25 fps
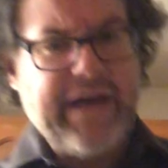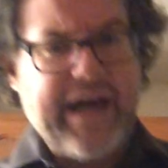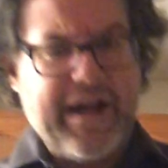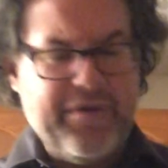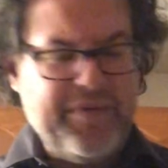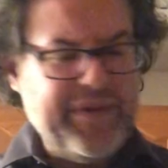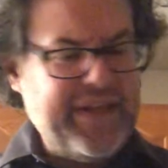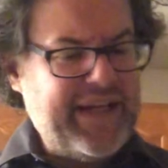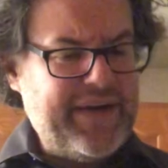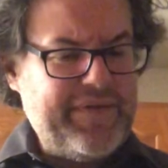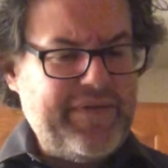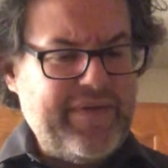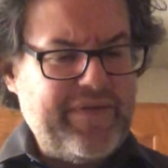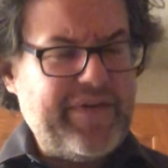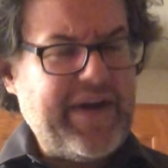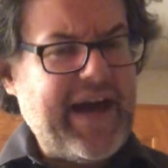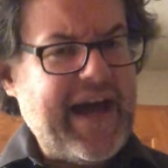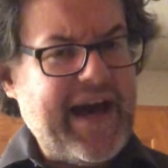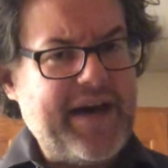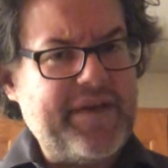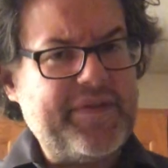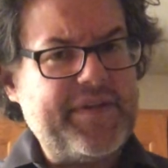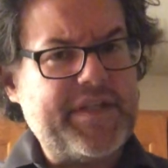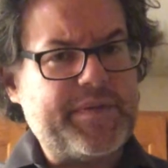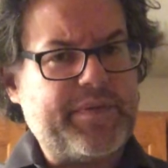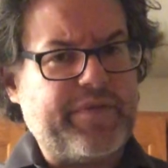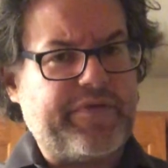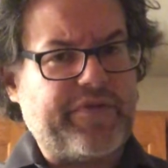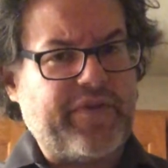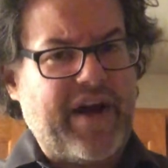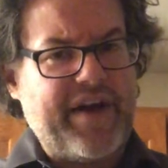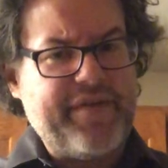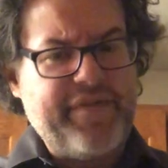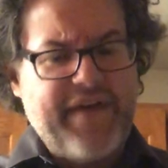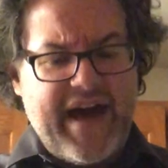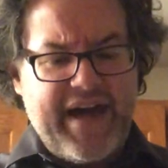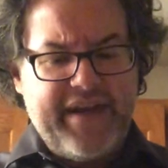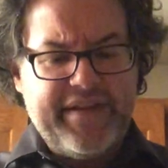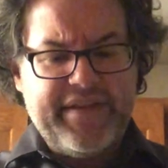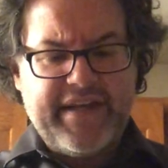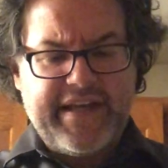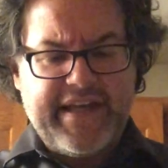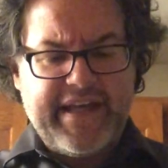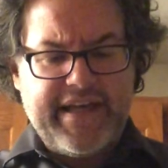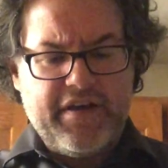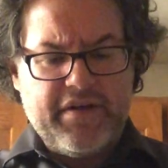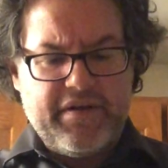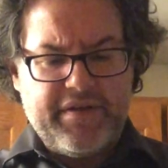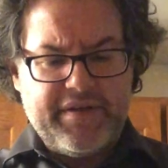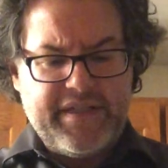I don't think I've ever had this before. I've had the
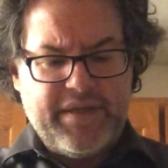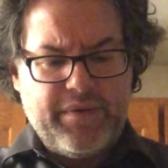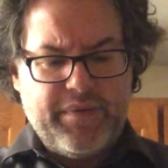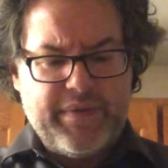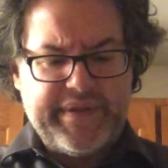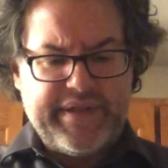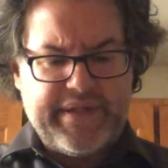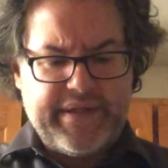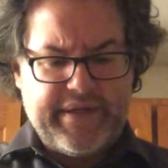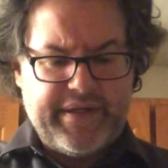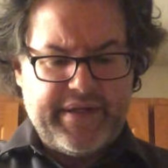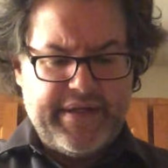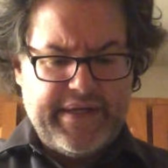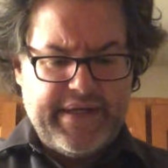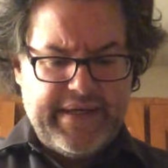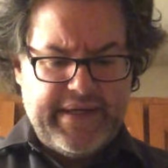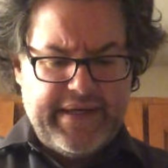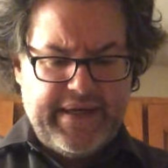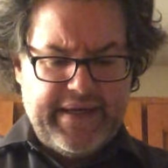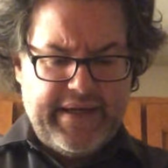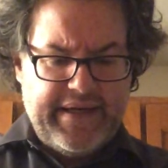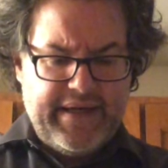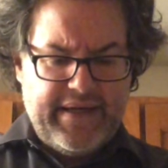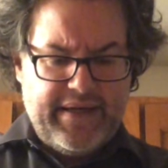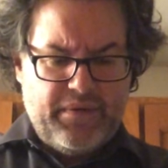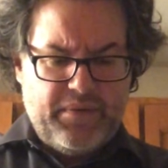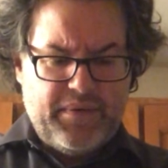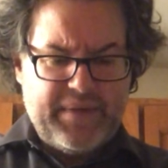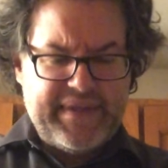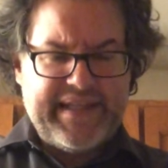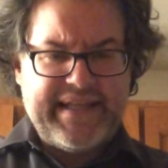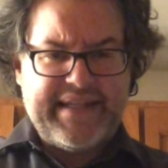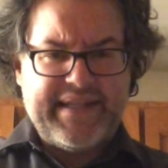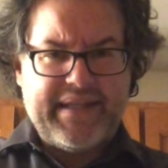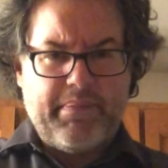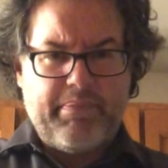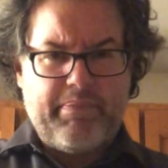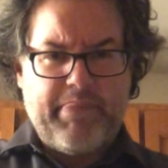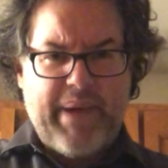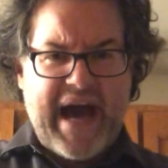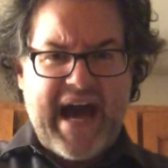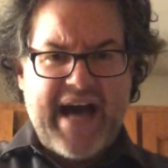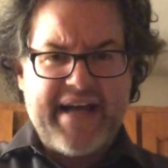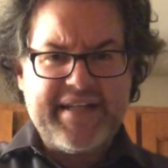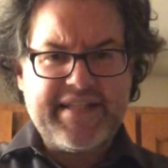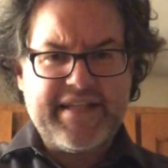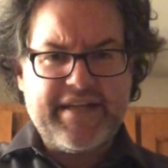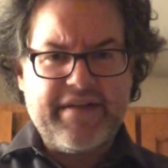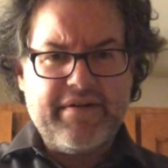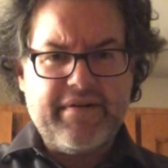Chianti with like the
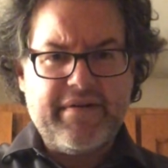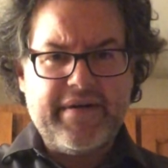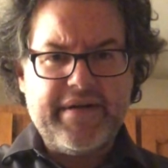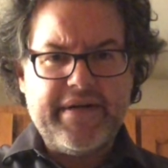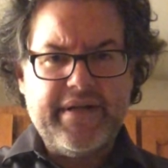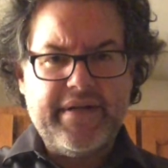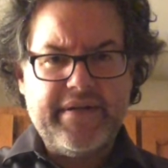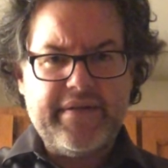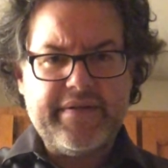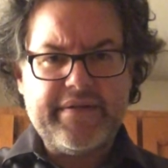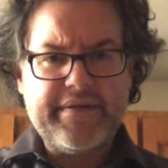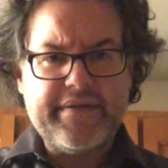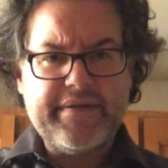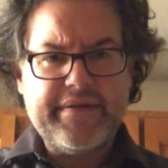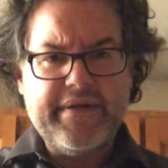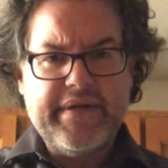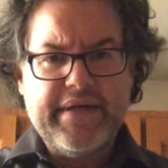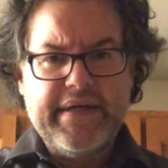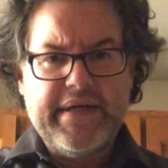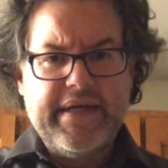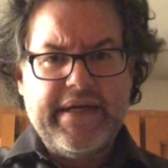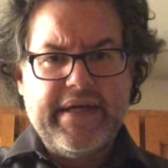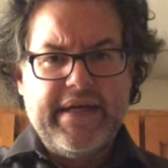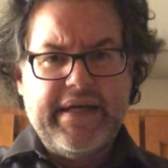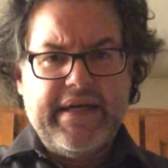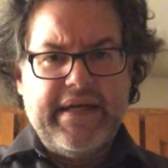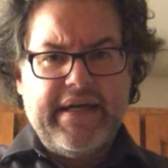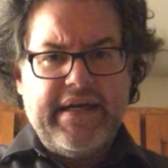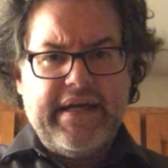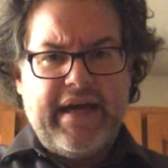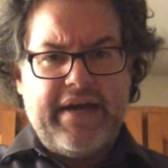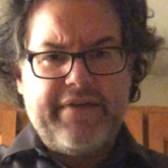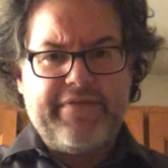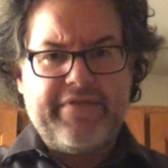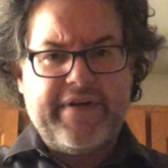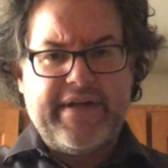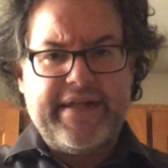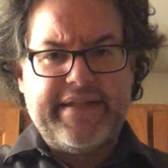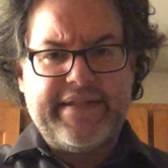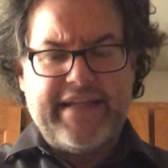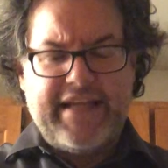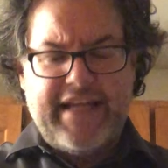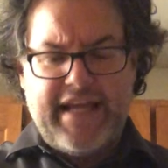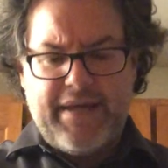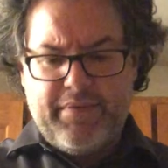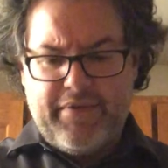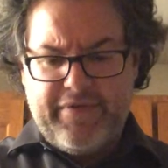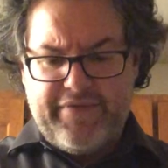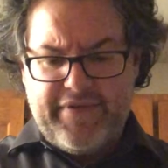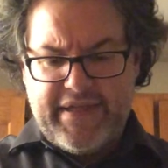basket on it. I forget the
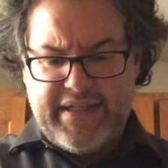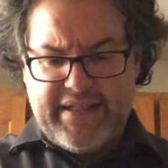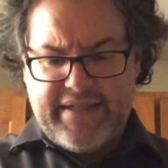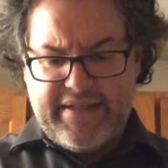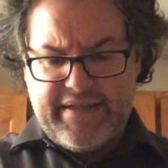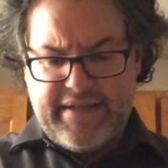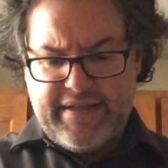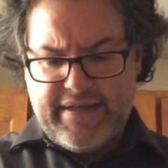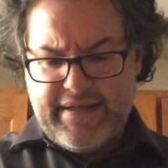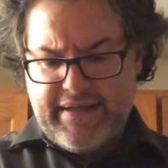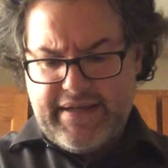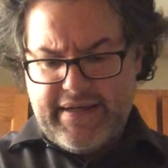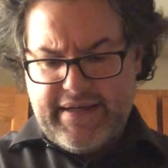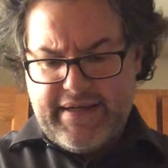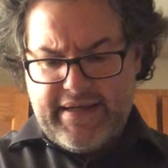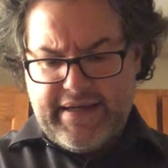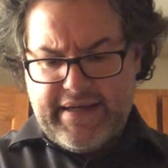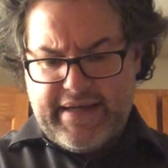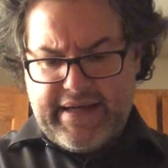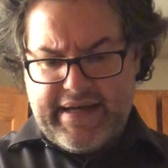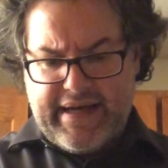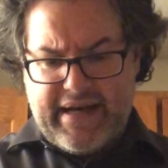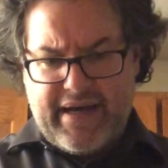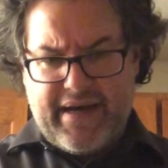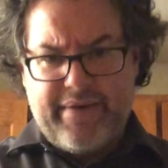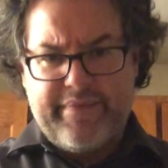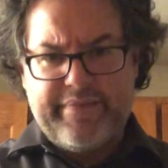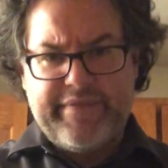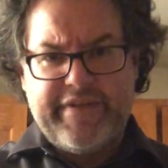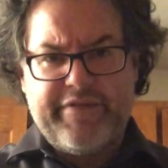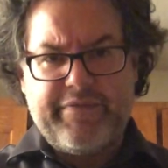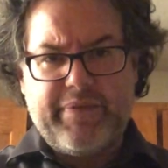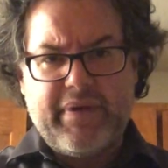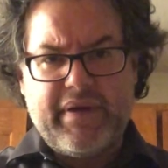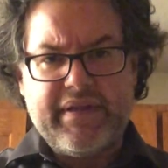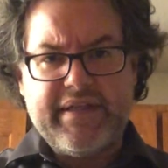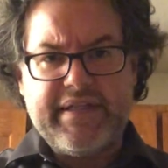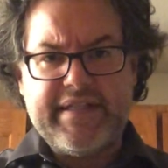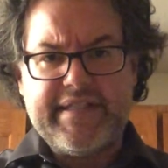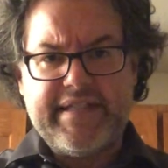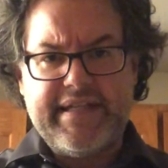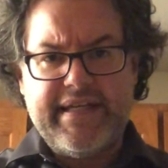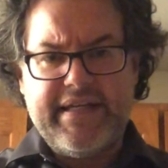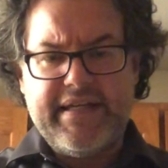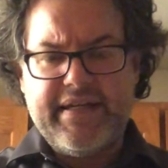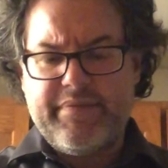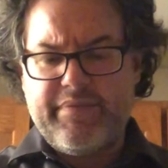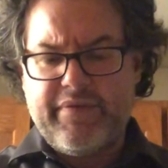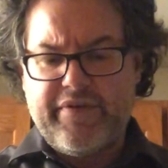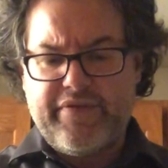name of it. You've probably
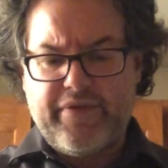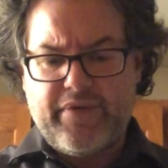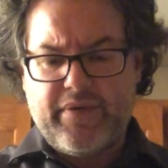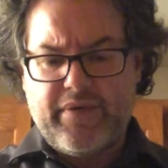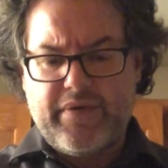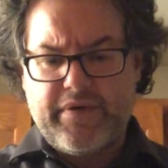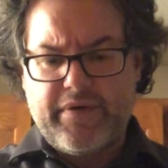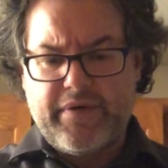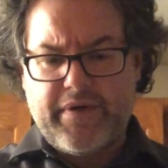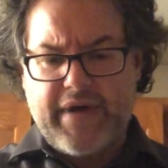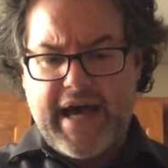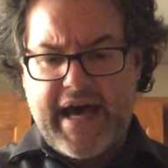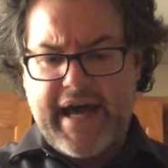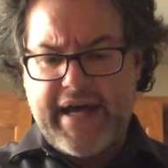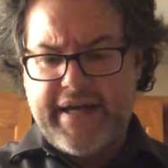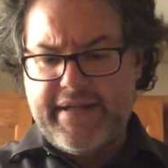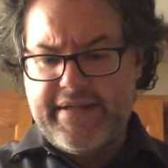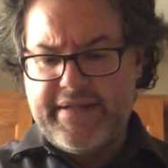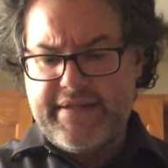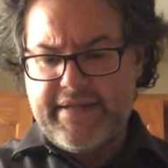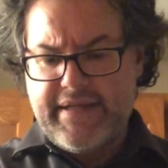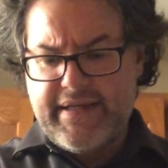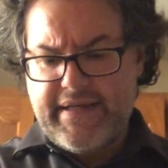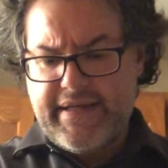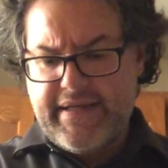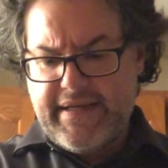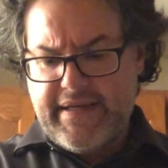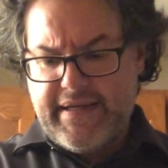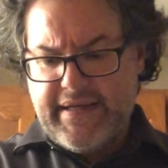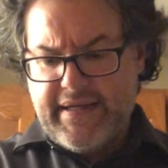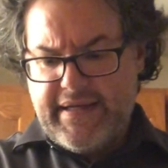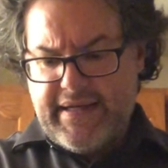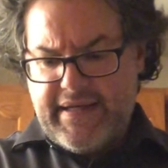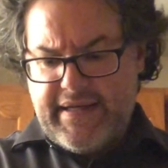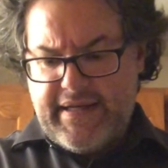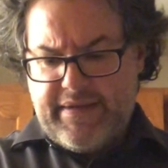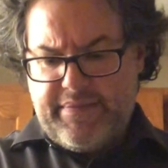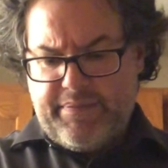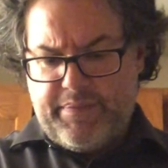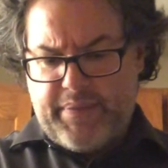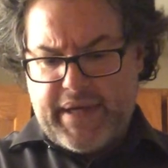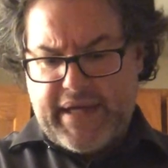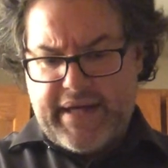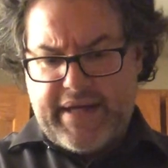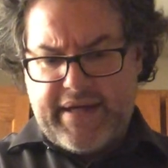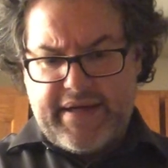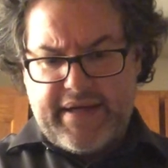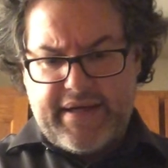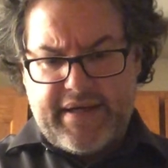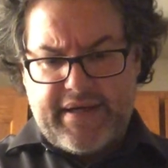seen it before or had it.
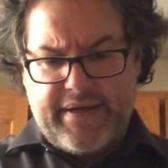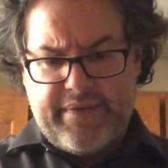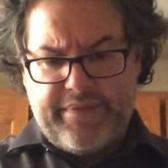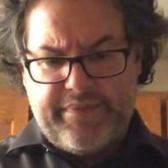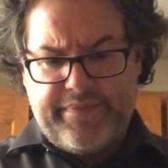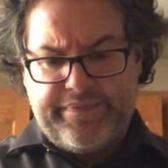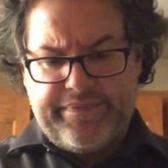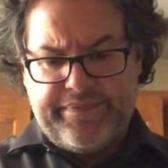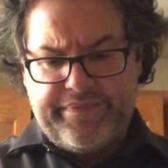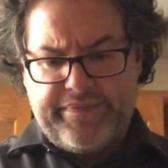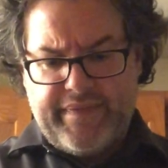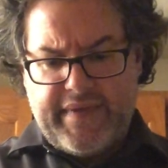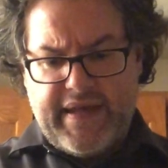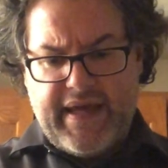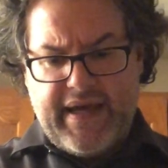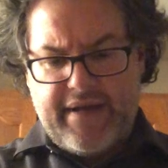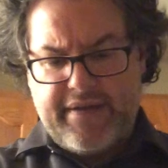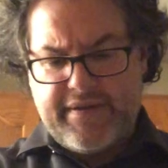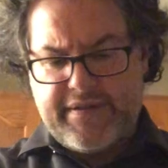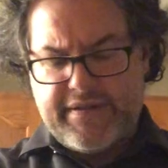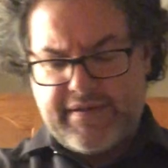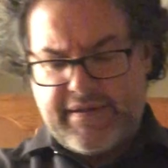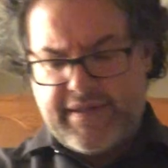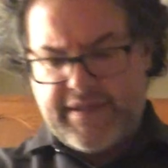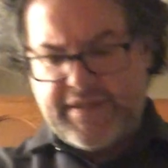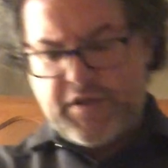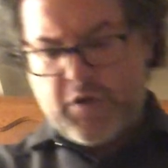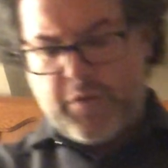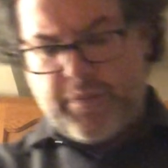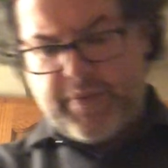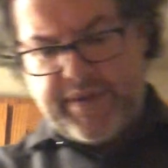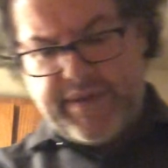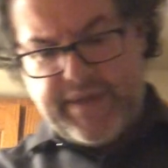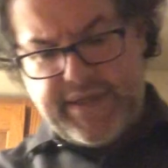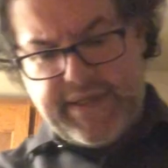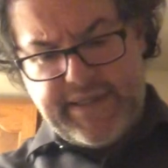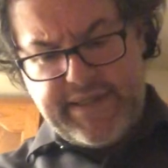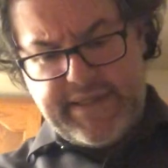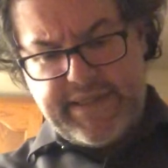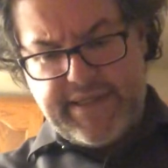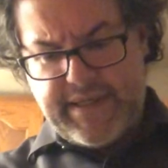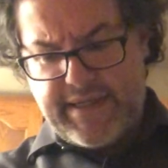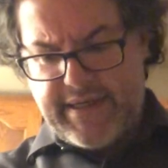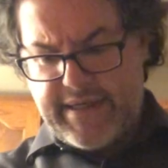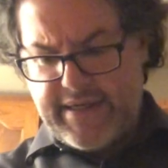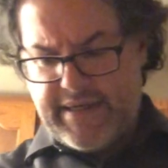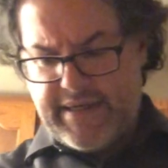But yeah. So let's open this.